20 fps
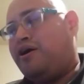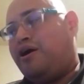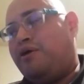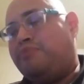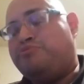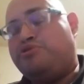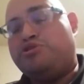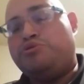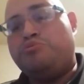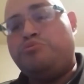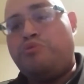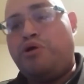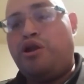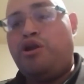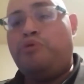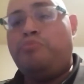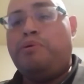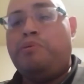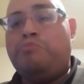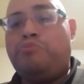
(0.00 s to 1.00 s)
I'm just a
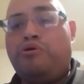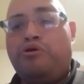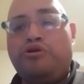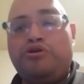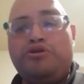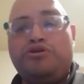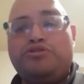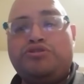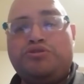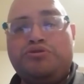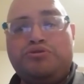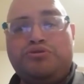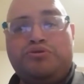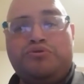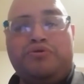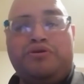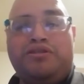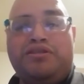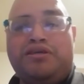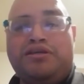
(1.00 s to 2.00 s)
little bit more used to
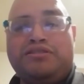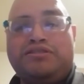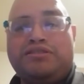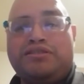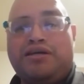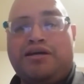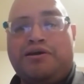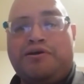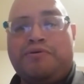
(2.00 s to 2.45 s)
doing this.